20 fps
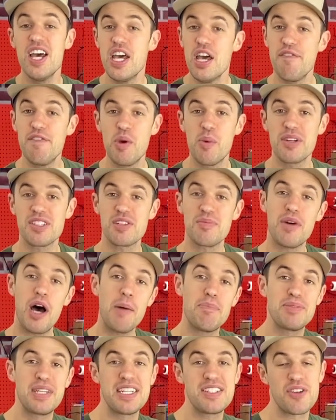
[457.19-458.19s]
If you want some
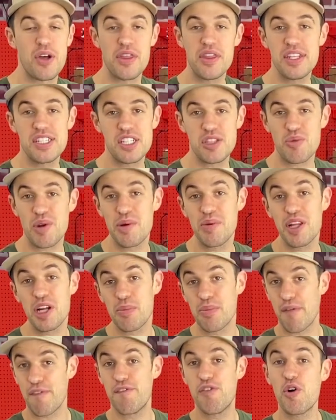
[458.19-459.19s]
updates on this three-wheeler
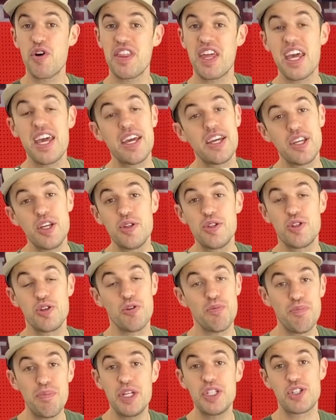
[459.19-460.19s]
before they hit
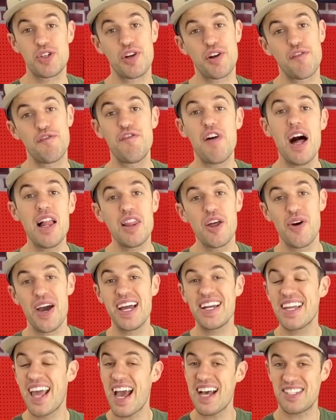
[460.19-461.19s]
YouTube, be sure to follow
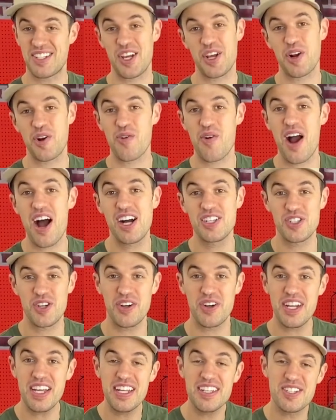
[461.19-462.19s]
Ed Gasket Garage
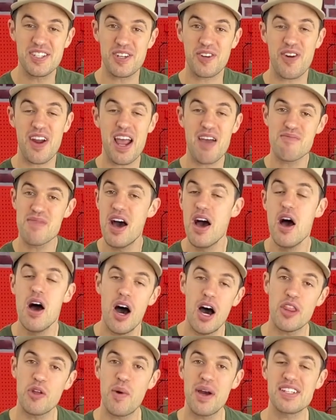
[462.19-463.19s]
on Instagram.
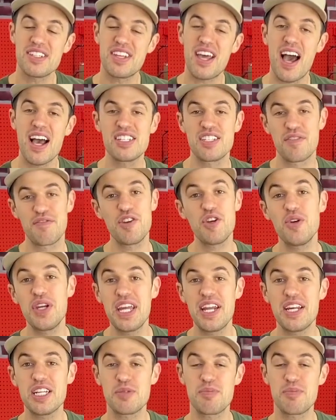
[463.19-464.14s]
Otherwise, guys, if you need us